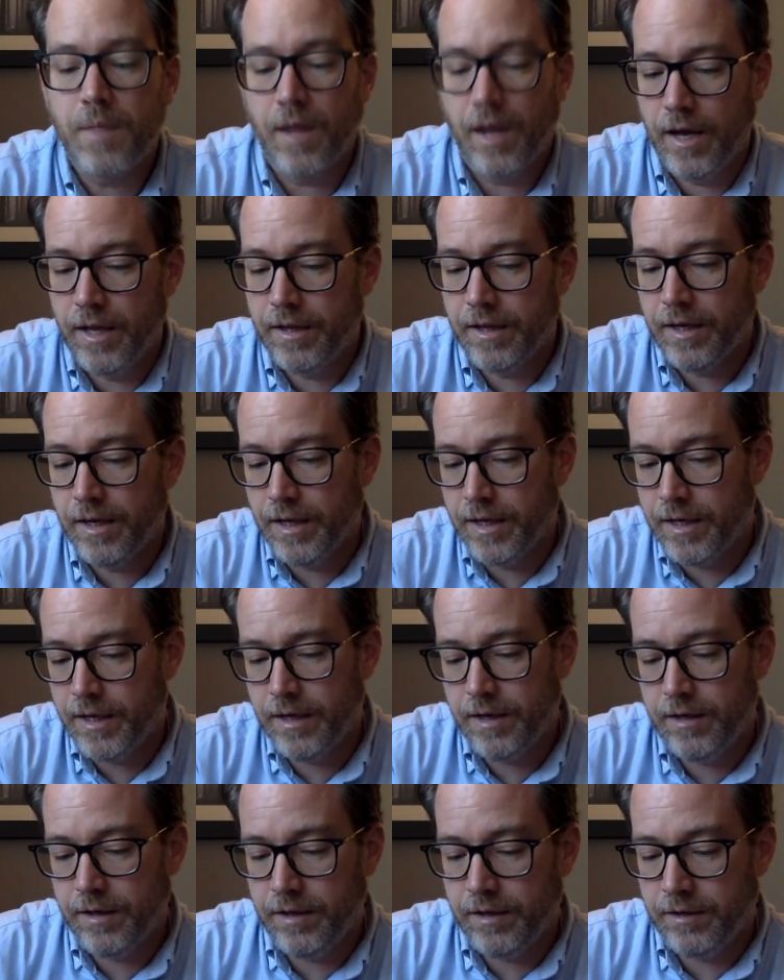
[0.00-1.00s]
And then
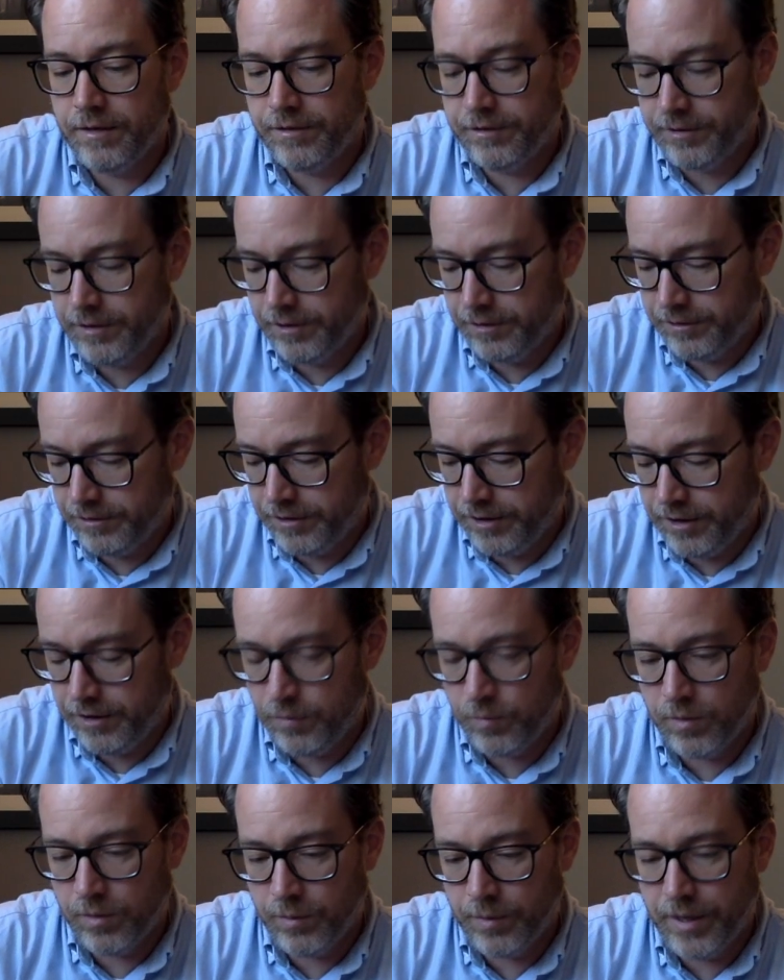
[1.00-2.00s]
again in
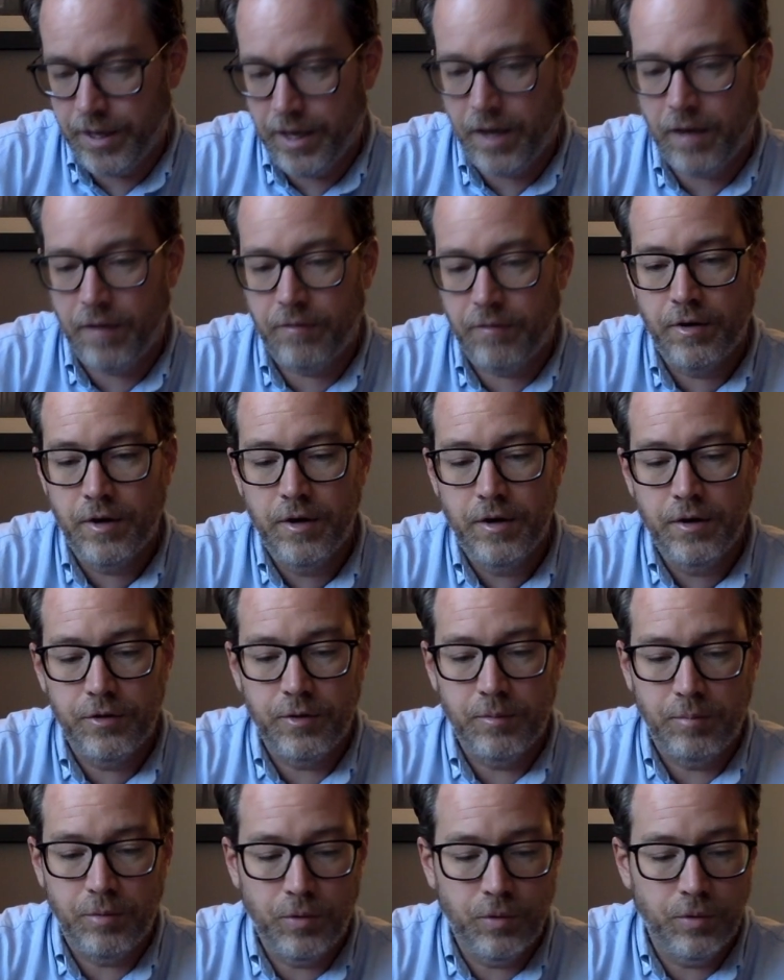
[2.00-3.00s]
16, where we have
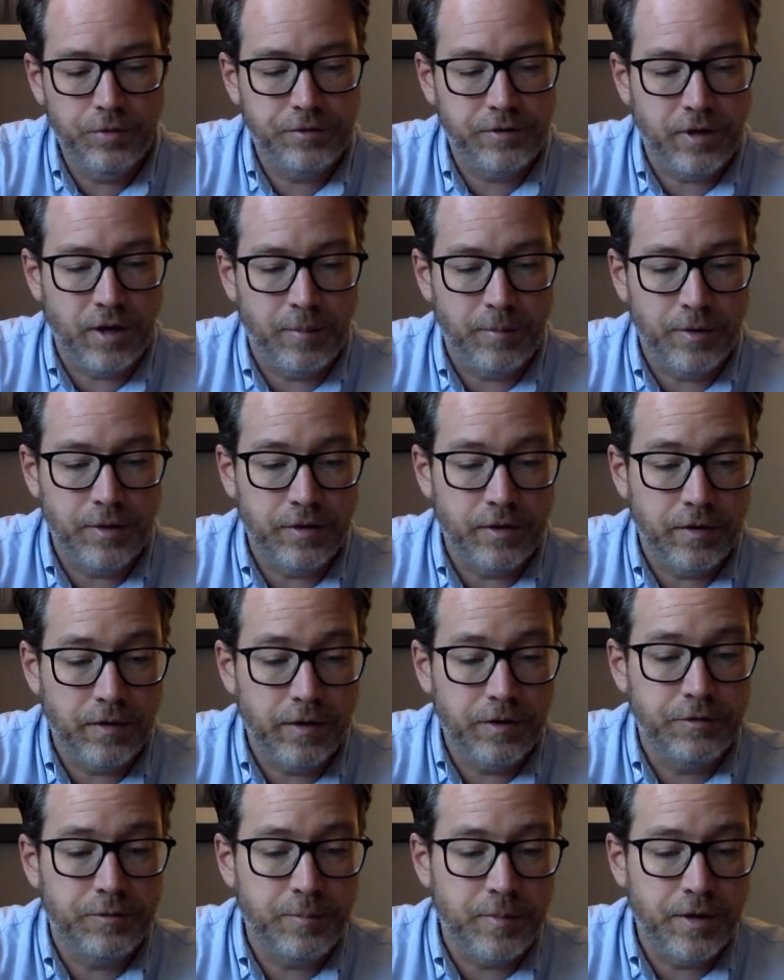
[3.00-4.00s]
the bulls coming, there
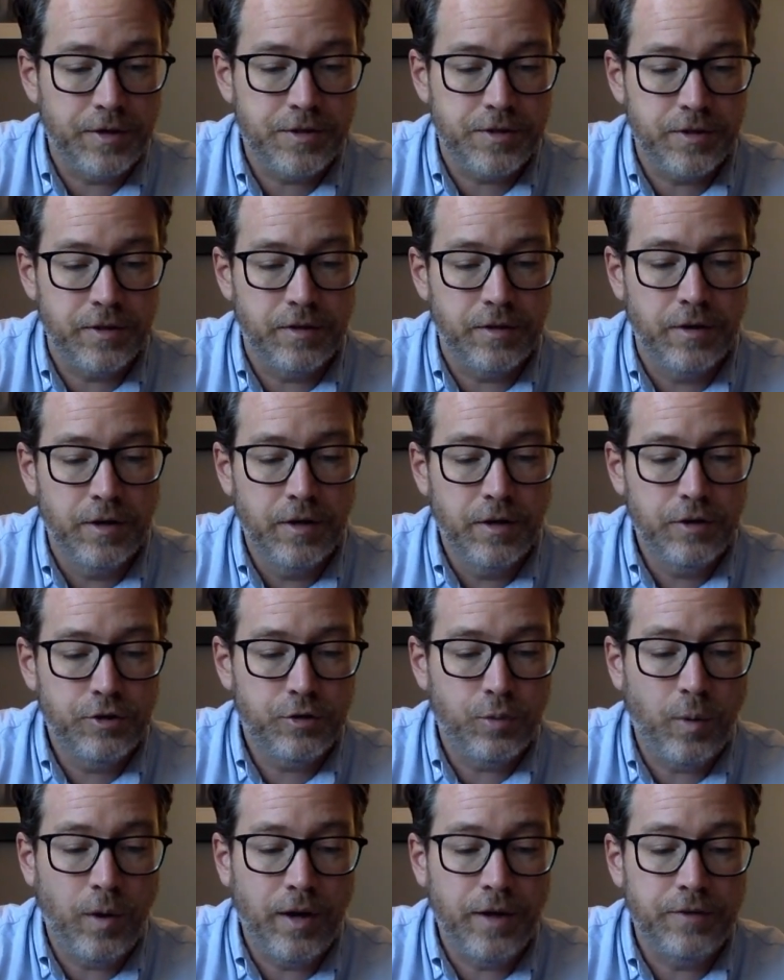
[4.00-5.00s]
is mentioned
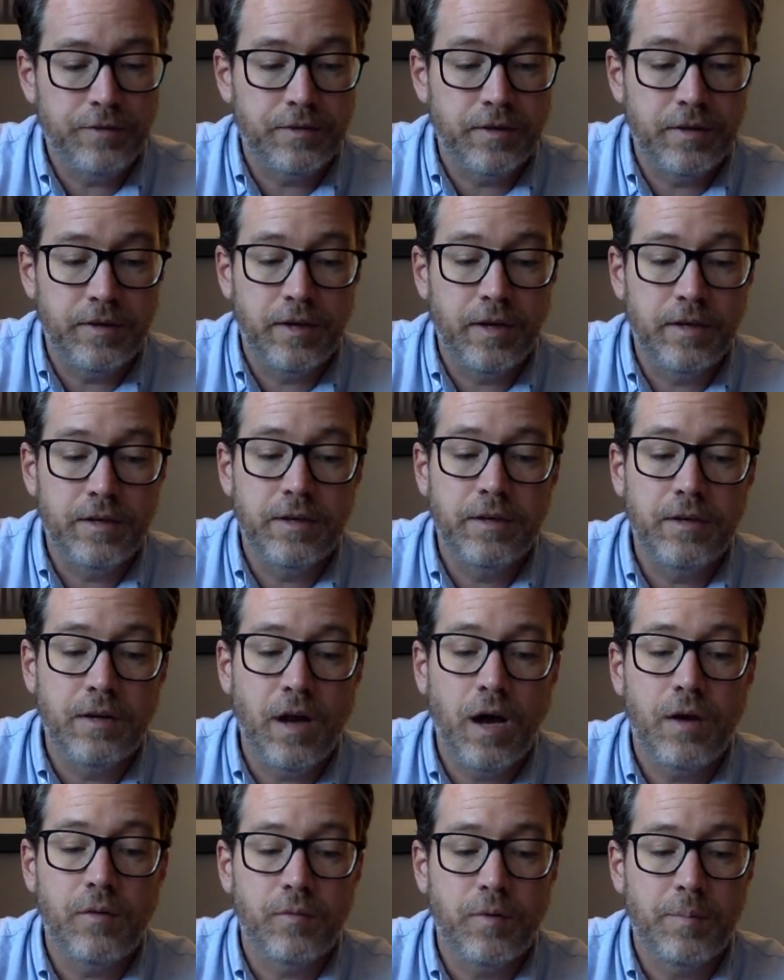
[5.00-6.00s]
twice that they did
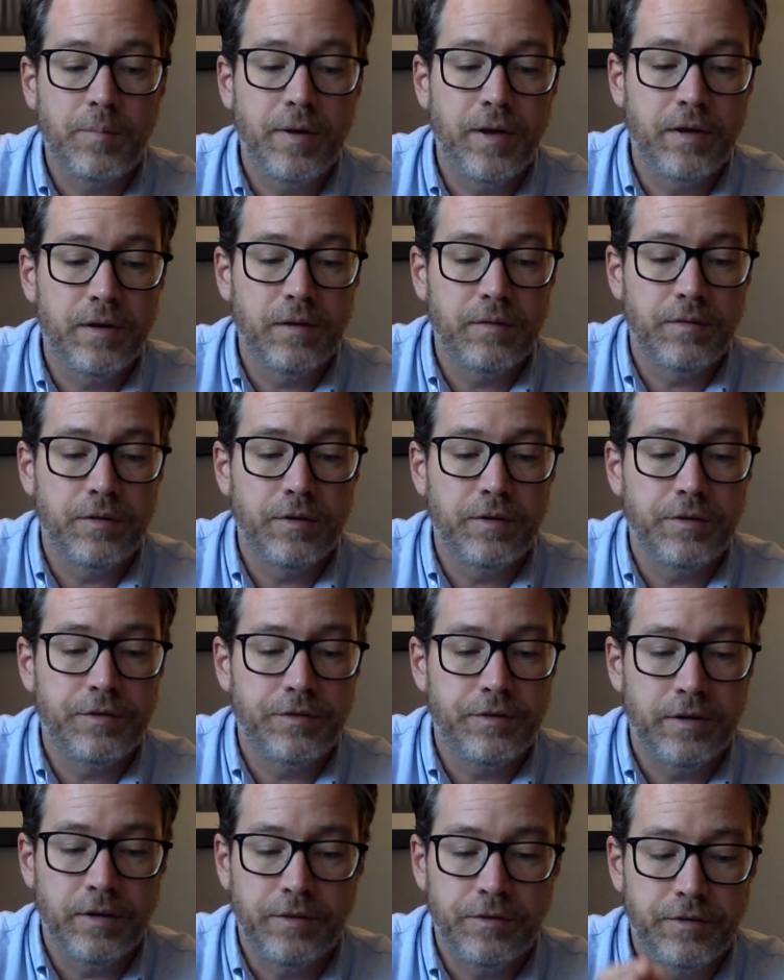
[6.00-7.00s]
not repent of their
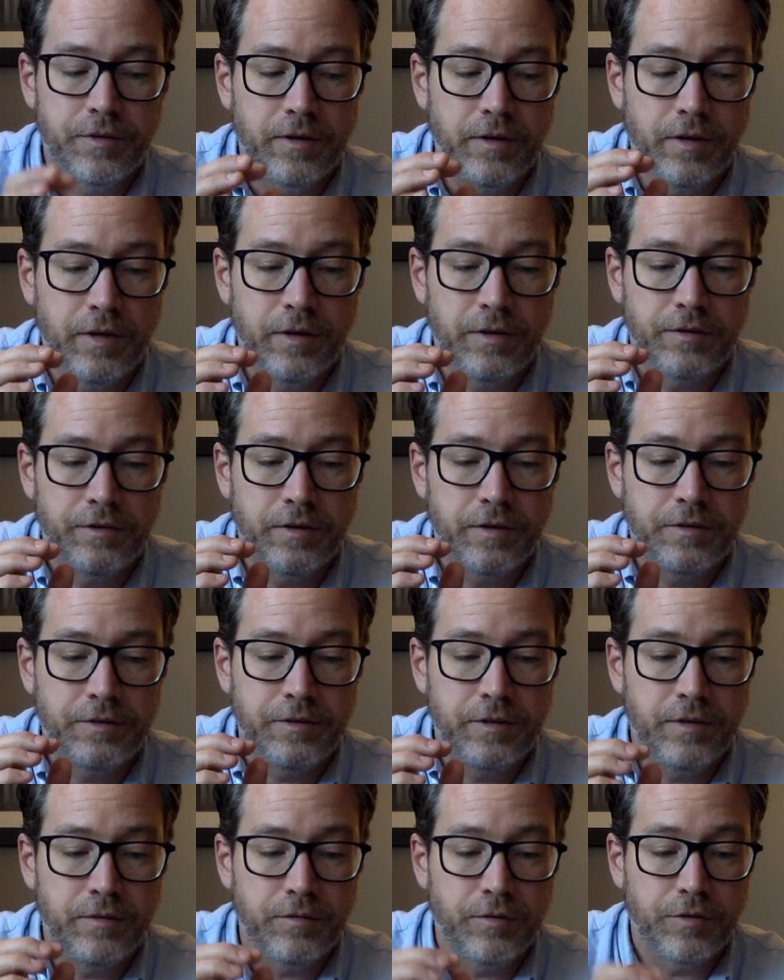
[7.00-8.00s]
sins. In, in
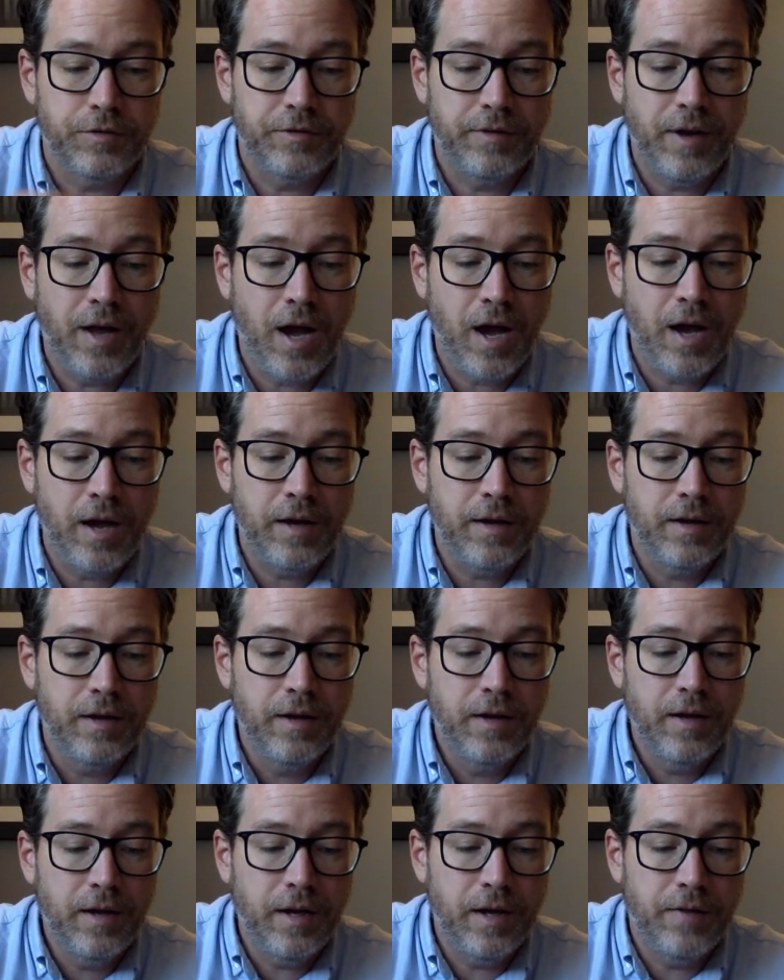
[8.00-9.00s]
16, verse 9,
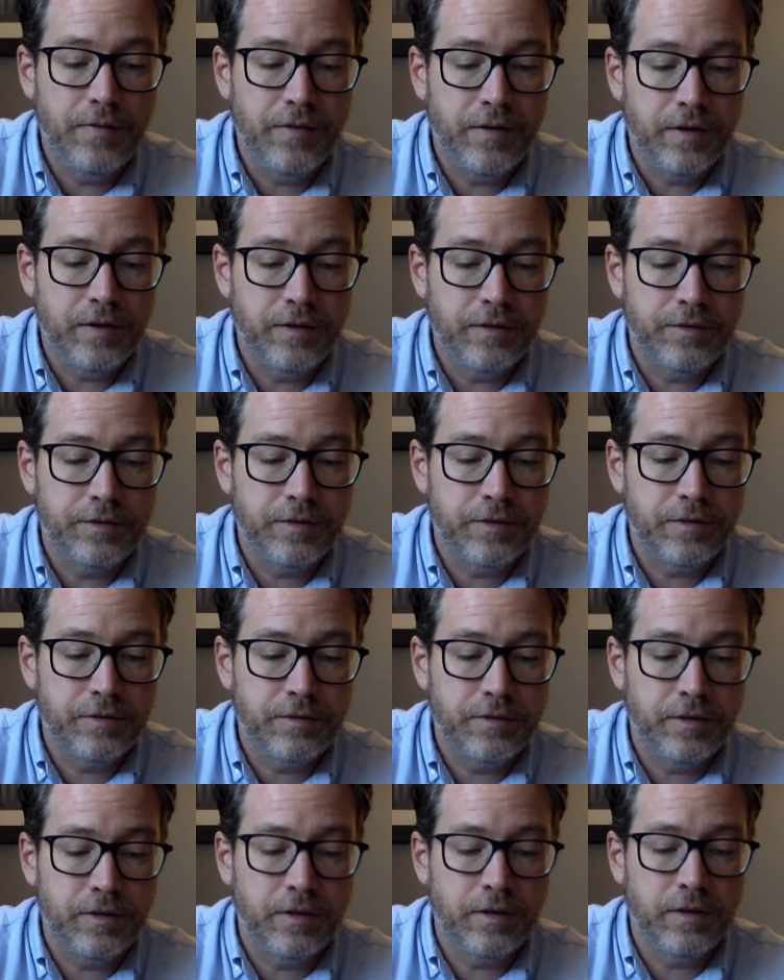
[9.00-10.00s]
and then in
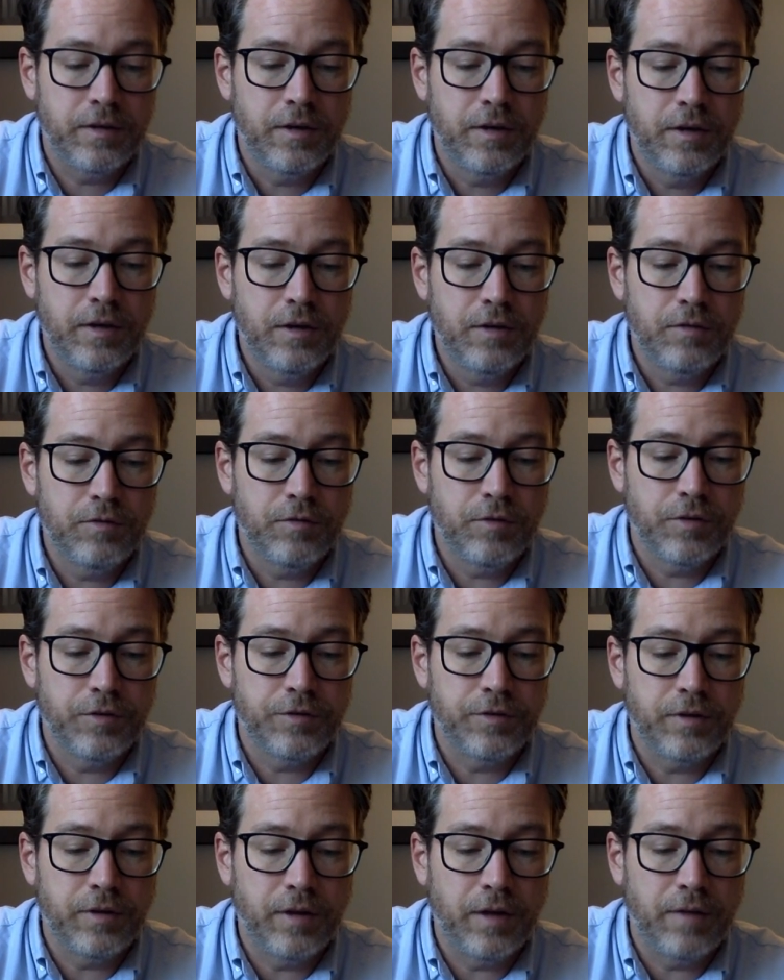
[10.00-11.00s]
16, verse
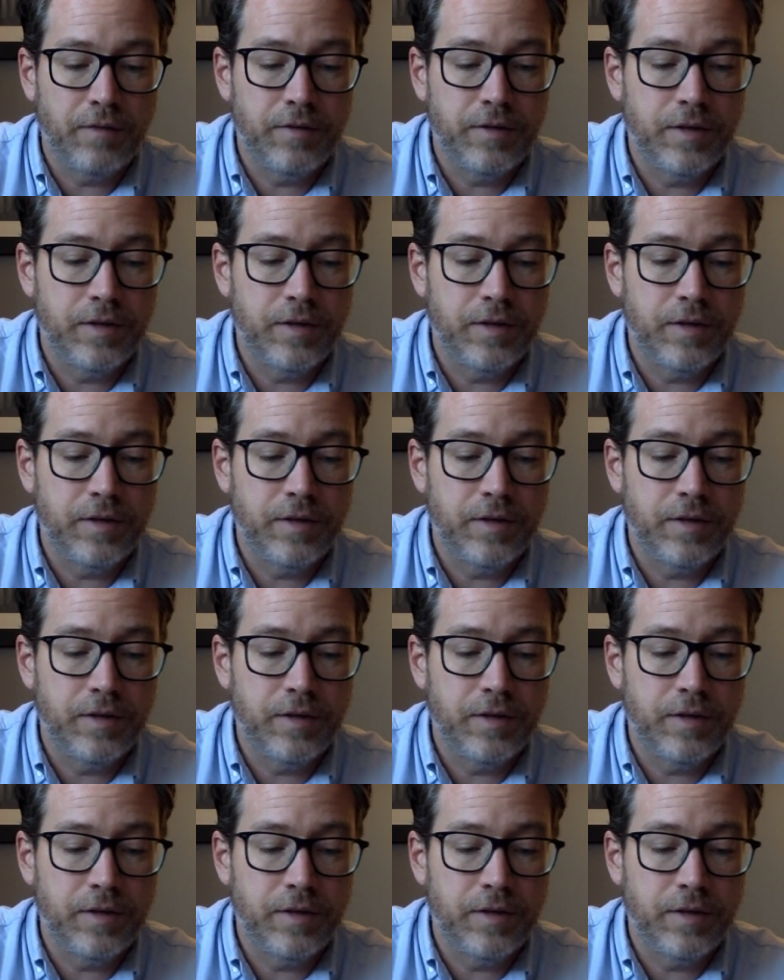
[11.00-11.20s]
11.